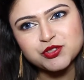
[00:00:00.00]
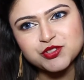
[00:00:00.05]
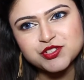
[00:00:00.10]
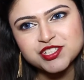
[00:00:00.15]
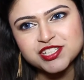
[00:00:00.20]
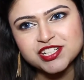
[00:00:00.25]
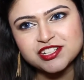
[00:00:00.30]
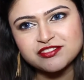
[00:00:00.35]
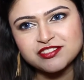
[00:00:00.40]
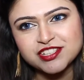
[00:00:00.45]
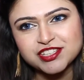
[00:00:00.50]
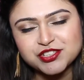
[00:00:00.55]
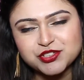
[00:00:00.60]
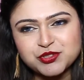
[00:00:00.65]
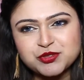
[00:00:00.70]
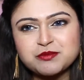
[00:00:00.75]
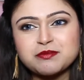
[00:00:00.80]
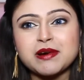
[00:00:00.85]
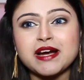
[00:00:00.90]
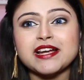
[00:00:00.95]
to share with
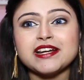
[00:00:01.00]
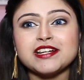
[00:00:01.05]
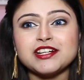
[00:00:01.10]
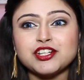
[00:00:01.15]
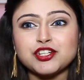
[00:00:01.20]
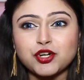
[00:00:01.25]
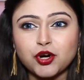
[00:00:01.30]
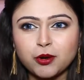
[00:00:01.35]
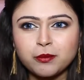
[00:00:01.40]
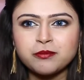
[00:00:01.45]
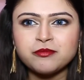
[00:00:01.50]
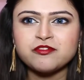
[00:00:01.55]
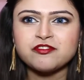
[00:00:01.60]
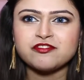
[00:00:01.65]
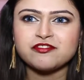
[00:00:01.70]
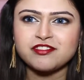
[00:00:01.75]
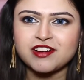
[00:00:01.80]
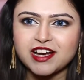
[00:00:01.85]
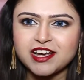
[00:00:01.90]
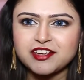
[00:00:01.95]
you my top
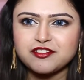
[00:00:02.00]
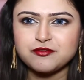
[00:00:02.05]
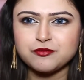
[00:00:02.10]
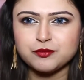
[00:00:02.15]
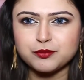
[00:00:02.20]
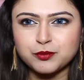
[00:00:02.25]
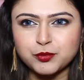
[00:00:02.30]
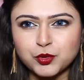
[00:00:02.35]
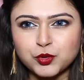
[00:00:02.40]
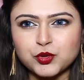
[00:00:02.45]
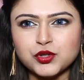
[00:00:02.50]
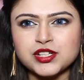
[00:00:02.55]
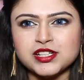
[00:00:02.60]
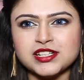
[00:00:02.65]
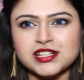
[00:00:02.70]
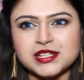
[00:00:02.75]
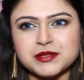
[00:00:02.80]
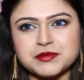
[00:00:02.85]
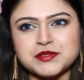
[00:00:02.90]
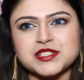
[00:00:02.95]
5 bold
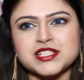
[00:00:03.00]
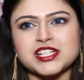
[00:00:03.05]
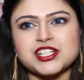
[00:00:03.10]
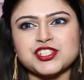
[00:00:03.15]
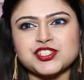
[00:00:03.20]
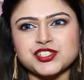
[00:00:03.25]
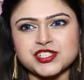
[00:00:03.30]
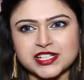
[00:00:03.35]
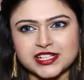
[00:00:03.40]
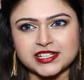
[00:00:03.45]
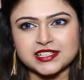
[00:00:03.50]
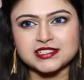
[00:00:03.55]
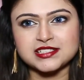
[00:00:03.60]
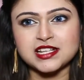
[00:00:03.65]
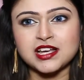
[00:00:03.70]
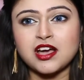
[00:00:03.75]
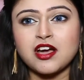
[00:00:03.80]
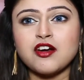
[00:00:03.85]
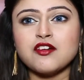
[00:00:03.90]
lipstick shades